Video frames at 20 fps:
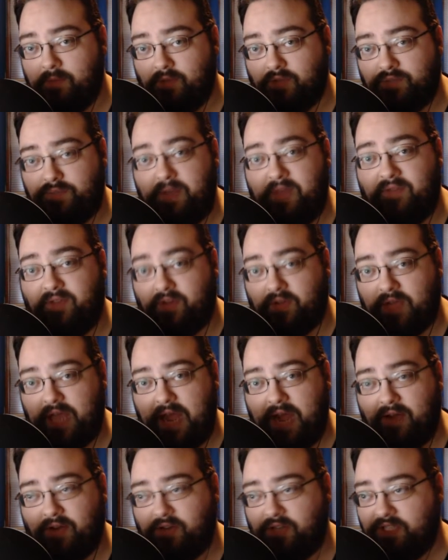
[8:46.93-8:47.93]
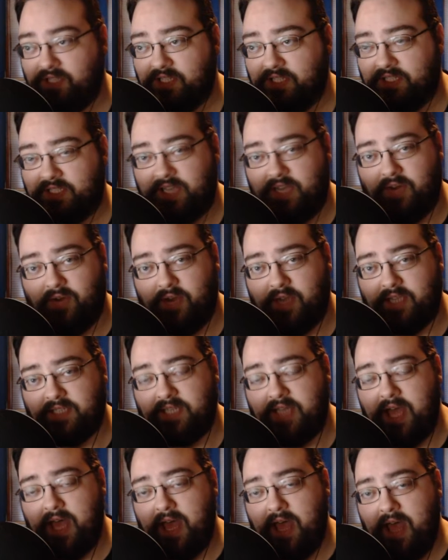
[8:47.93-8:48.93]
most pivotal characters in the series,